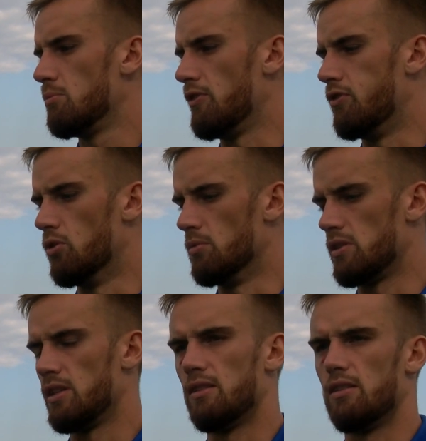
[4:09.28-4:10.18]

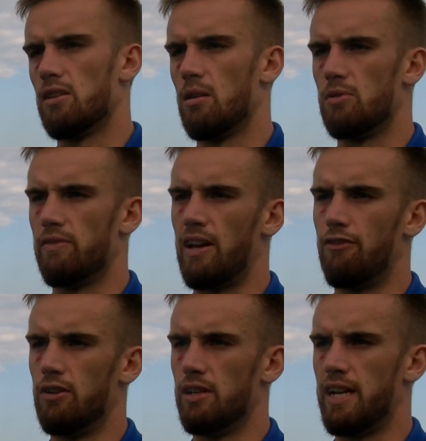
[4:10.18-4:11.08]
performances in terms of
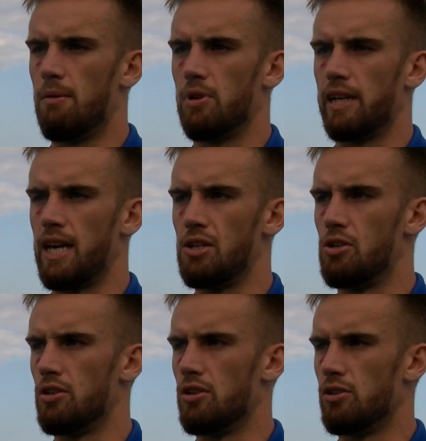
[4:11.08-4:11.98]
effort and
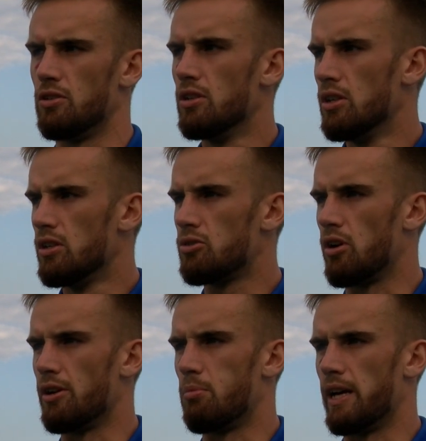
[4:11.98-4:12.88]
application and
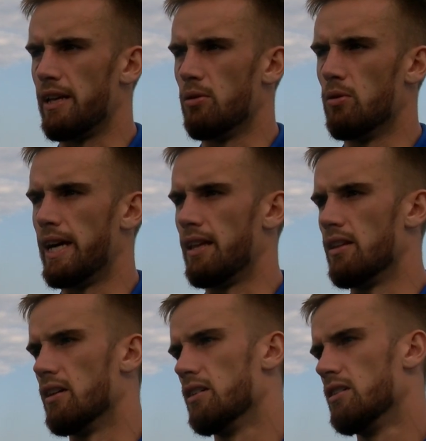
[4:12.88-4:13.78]
trying to play the way
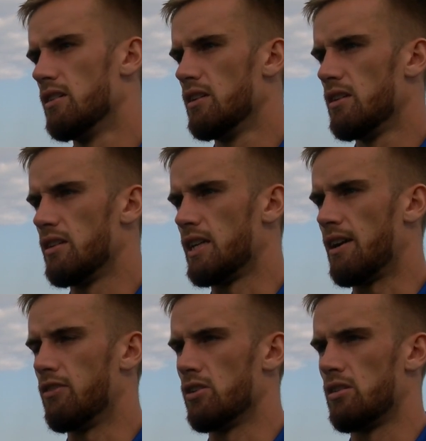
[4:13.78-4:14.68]
that
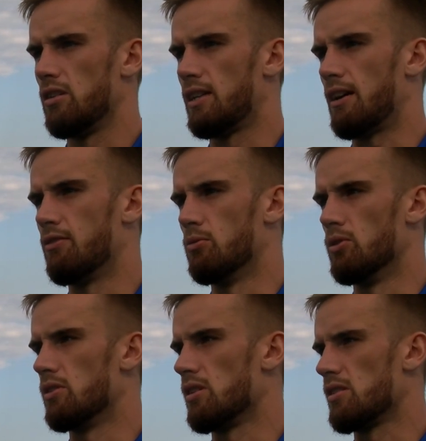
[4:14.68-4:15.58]
the gaffer
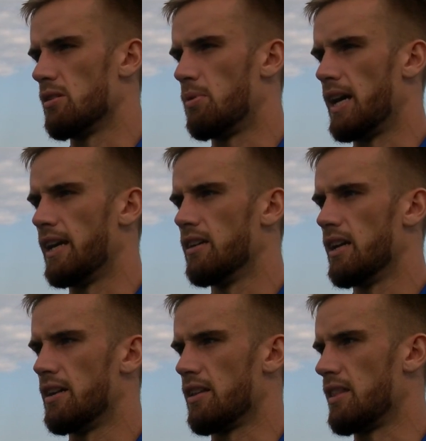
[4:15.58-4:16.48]
wants us to play.
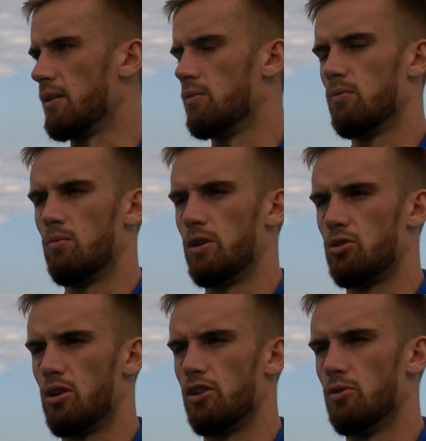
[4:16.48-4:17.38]
And I think we're
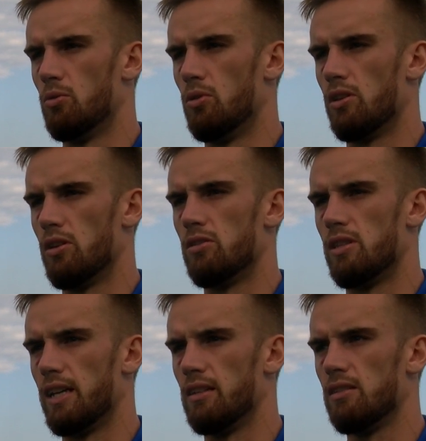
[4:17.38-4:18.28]
trying to do all of those
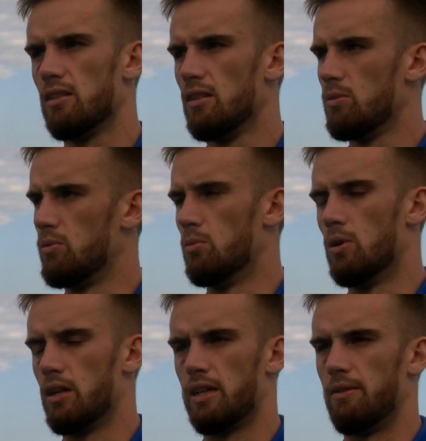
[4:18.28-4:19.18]
things. We're
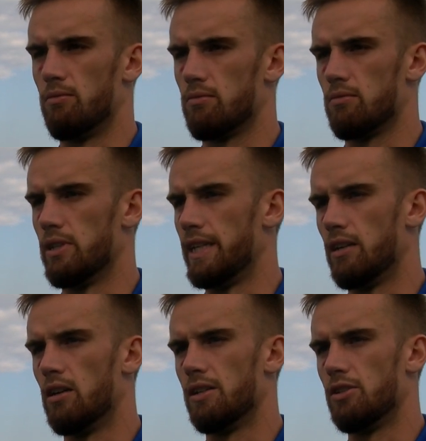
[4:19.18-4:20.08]
working really
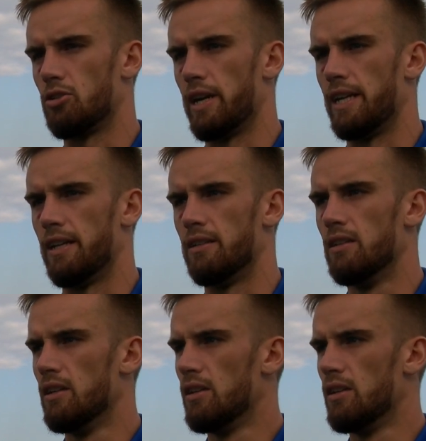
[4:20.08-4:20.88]
hard in training,